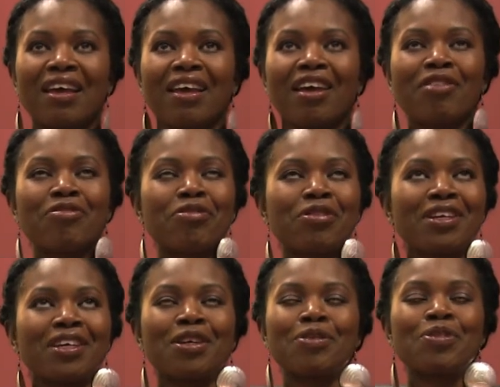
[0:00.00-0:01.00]

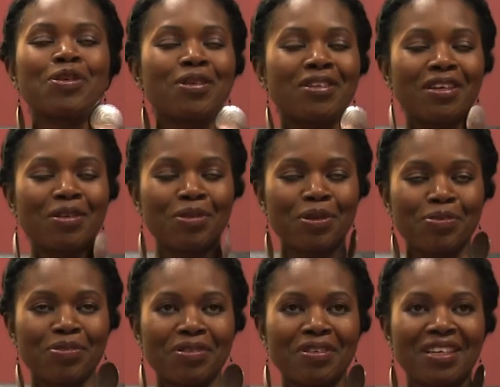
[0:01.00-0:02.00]
every community
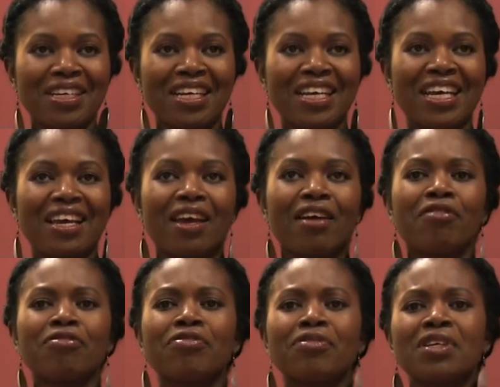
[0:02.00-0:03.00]
group,
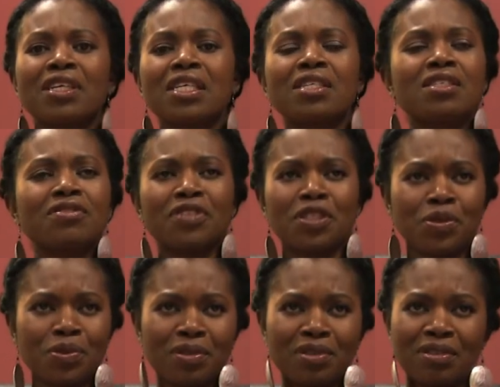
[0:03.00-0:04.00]
every
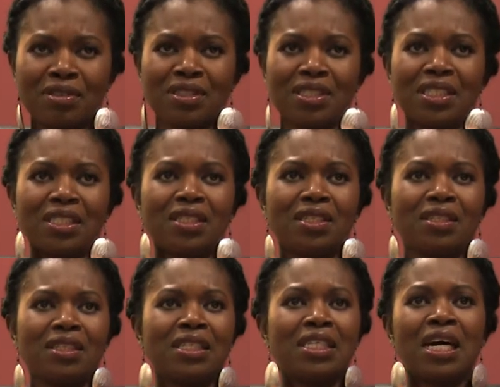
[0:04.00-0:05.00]
individual,
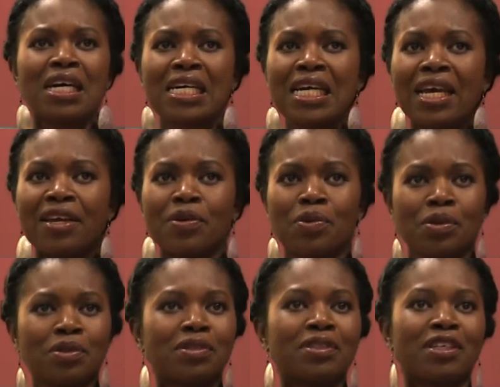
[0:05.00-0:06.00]
young and
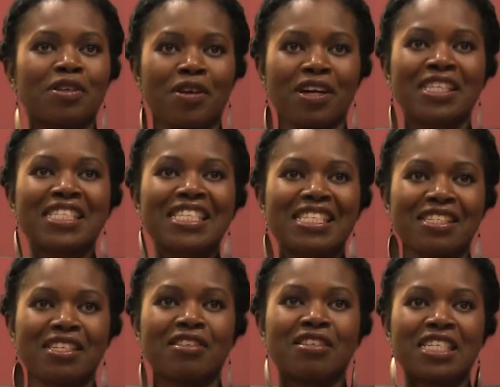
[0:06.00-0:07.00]
old, across the
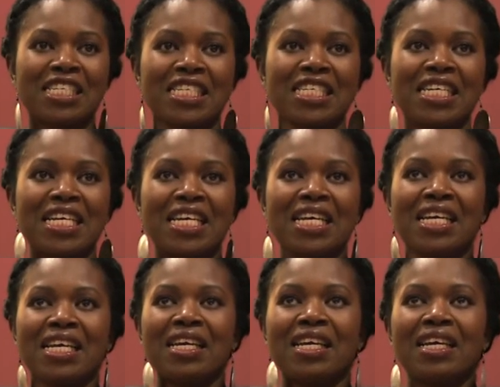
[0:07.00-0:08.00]
C R D.
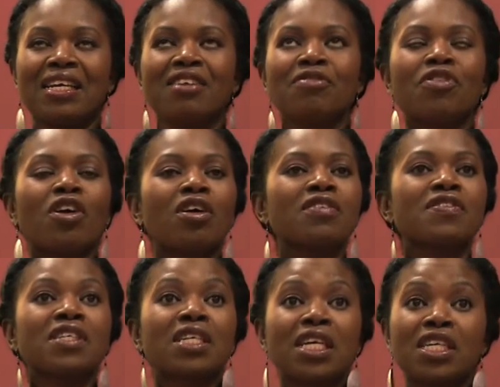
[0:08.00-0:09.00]
It involves
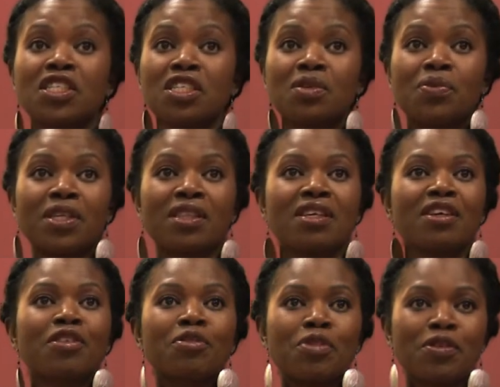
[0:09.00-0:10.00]
engaging with the
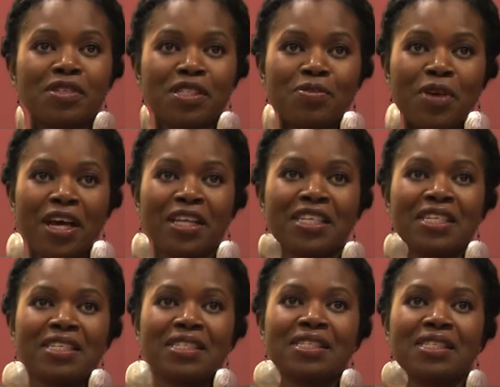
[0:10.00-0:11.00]
other
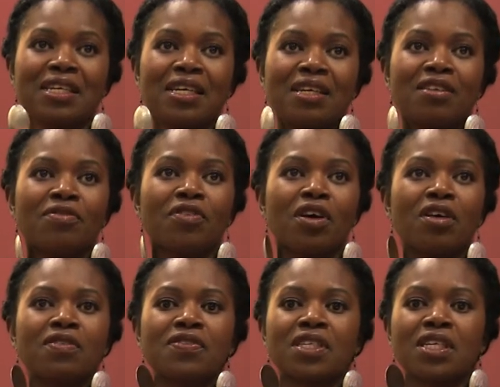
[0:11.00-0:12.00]
municipalities. It
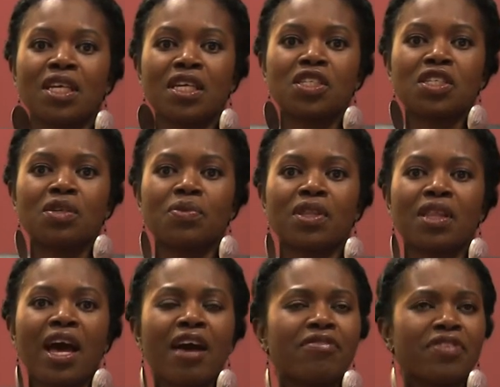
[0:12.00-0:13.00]
involves engaging with
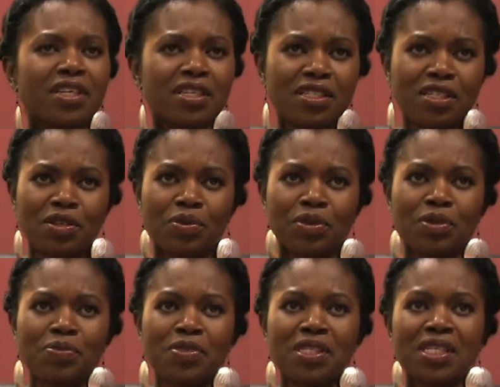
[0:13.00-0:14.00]
advocacy
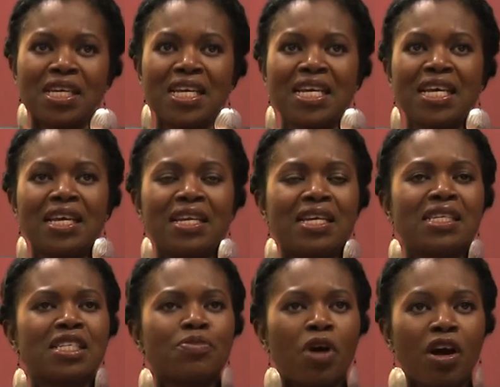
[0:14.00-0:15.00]
groups and
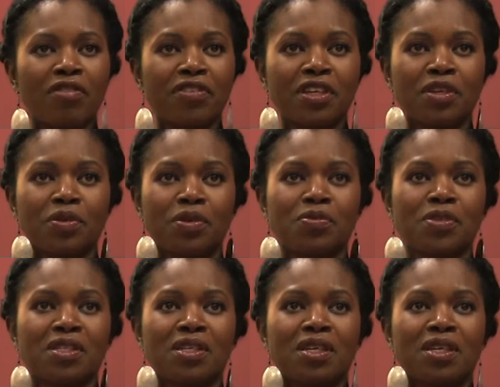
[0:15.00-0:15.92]
anti-poverty groups